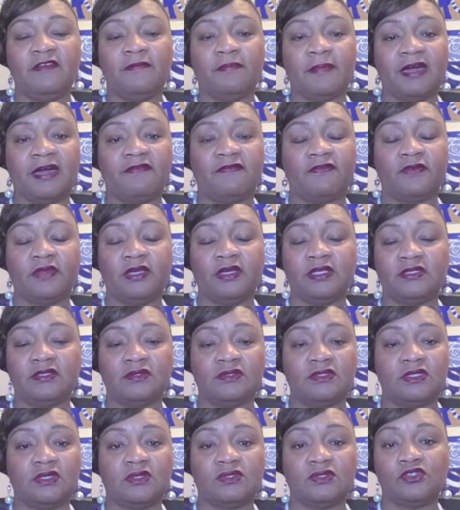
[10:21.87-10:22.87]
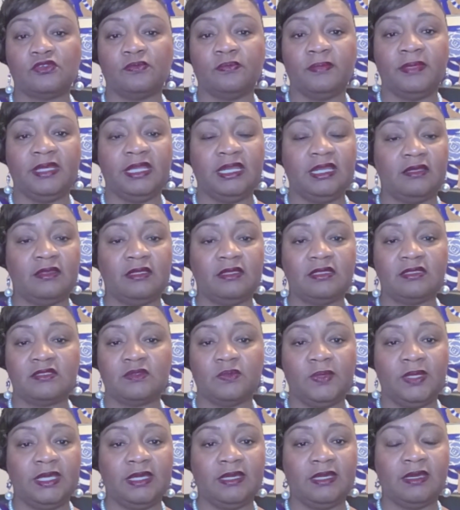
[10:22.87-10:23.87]
my friends on social media this
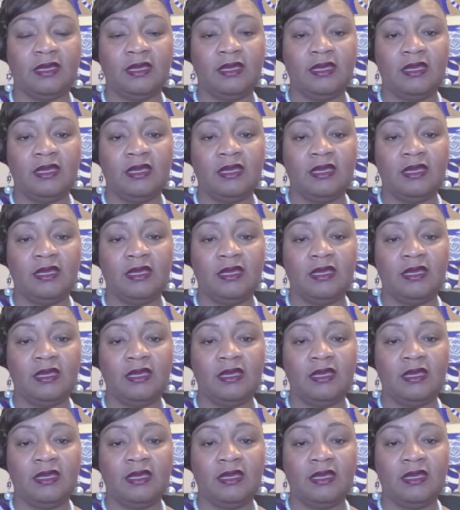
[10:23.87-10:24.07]
week